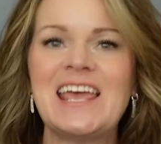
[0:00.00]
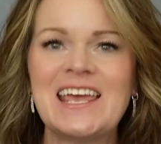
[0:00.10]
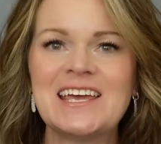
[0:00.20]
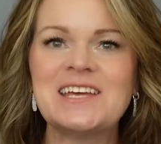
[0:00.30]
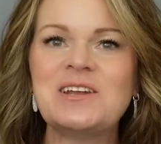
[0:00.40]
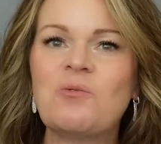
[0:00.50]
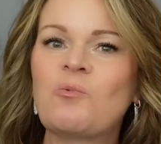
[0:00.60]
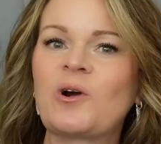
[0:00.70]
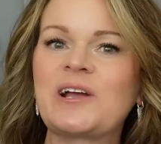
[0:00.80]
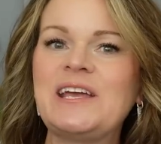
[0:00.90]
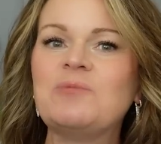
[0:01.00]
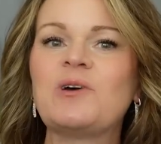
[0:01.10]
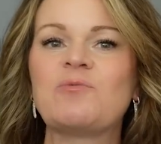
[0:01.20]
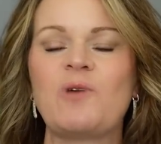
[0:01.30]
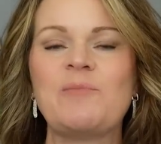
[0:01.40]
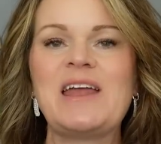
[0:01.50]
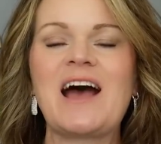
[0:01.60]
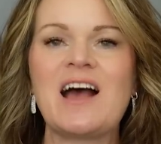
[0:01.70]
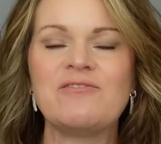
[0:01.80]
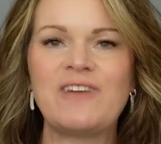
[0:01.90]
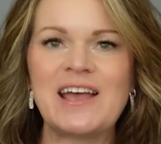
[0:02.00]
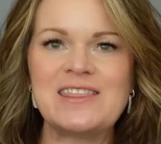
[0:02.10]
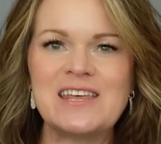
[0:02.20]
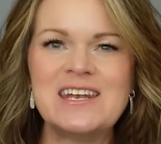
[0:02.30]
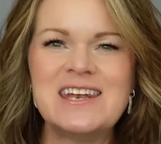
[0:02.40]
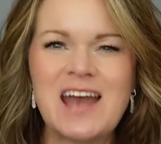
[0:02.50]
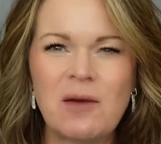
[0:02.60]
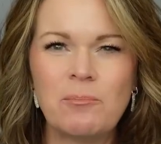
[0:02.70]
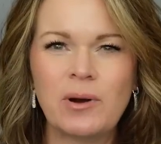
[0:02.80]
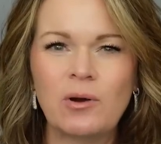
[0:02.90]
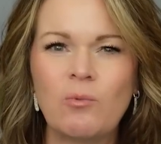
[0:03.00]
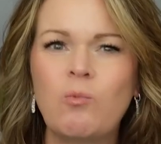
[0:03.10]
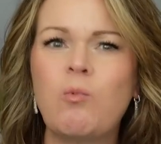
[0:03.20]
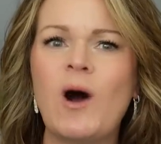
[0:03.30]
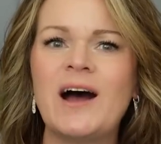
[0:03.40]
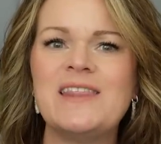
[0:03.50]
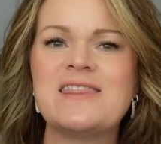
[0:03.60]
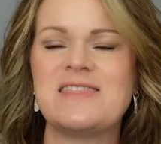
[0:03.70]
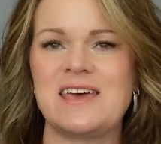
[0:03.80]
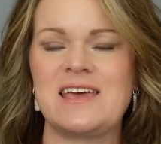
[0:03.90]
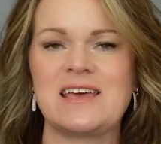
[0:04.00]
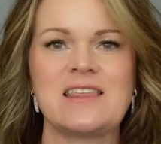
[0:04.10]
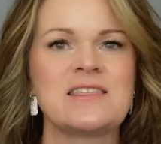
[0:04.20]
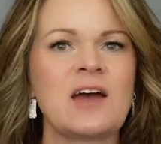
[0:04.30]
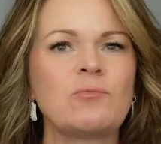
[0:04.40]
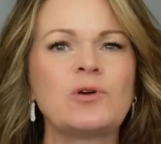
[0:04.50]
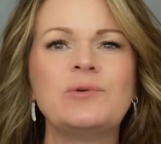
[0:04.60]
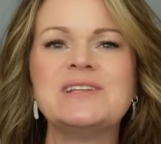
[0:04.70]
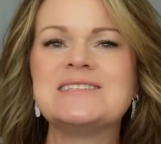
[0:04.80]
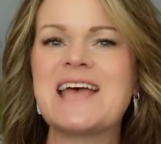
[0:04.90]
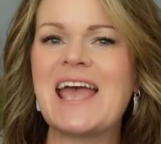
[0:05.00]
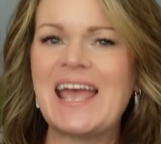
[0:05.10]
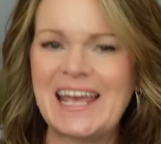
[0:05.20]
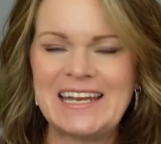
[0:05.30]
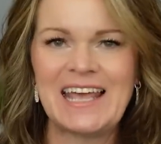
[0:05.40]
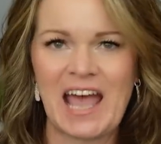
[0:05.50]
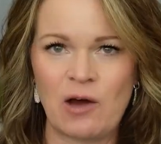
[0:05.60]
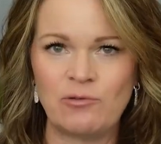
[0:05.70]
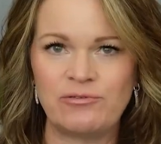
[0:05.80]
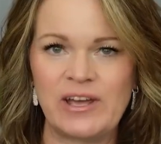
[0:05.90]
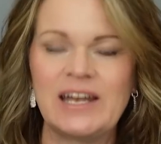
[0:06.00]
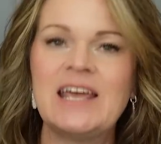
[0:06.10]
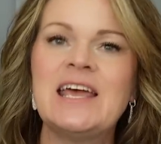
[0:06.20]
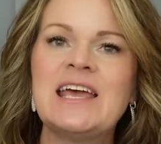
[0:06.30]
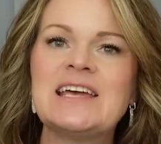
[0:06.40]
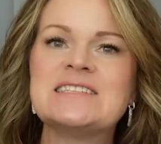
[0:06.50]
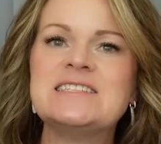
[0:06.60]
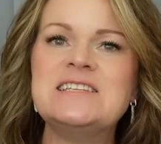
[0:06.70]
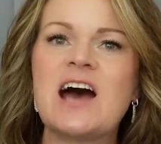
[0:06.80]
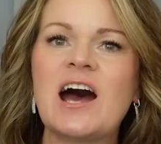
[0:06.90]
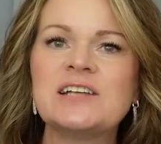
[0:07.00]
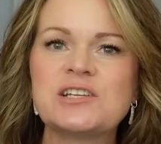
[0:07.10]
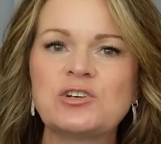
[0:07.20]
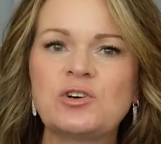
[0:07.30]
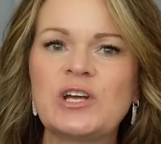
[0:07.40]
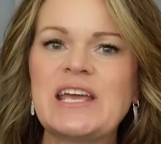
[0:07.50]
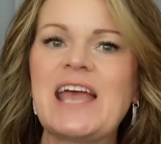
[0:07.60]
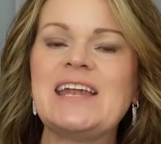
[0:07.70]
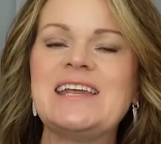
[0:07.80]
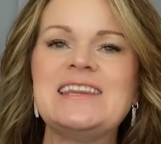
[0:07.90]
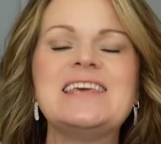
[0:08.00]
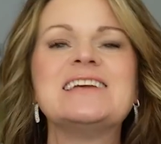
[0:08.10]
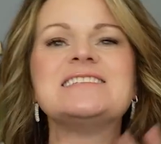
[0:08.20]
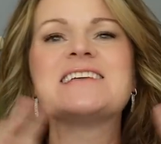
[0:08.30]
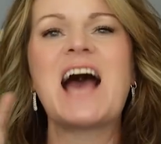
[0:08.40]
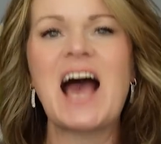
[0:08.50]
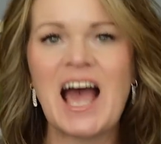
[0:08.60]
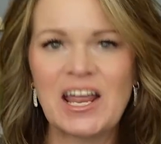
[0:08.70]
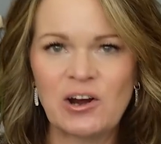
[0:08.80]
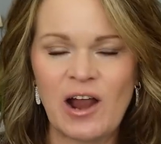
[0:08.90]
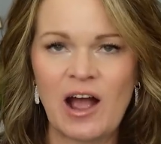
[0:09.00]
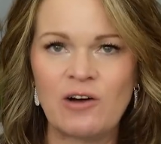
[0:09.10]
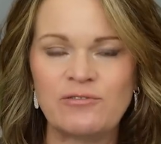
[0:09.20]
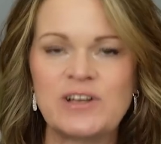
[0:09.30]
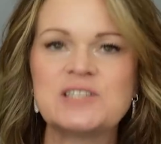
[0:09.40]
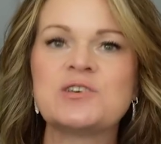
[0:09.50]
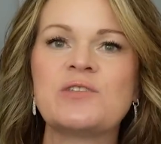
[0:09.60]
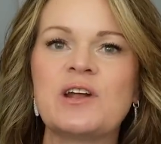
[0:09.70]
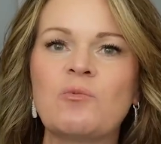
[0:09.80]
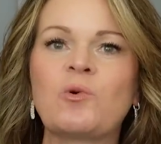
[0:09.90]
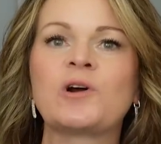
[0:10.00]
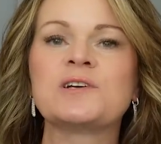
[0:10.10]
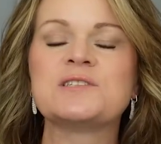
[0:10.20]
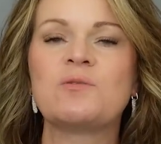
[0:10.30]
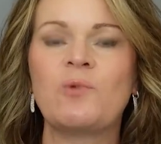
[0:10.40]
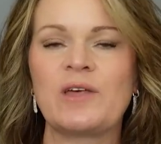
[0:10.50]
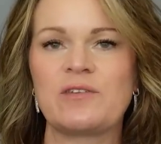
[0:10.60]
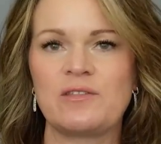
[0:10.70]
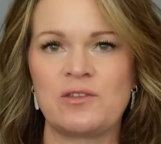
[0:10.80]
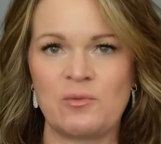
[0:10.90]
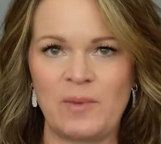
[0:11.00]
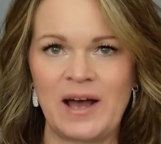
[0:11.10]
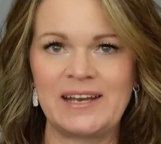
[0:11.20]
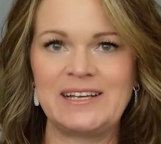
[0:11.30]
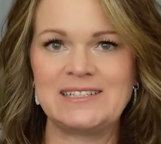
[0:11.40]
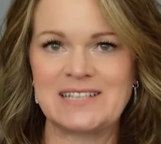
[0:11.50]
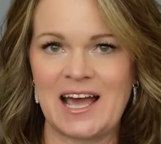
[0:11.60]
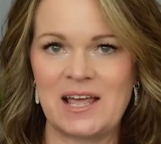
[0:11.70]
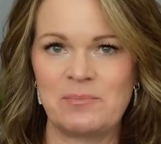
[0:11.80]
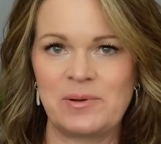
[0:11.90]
In working with women, I find the number one thing that ruins any outfit is not creating the entire outfit so that it works with their body type.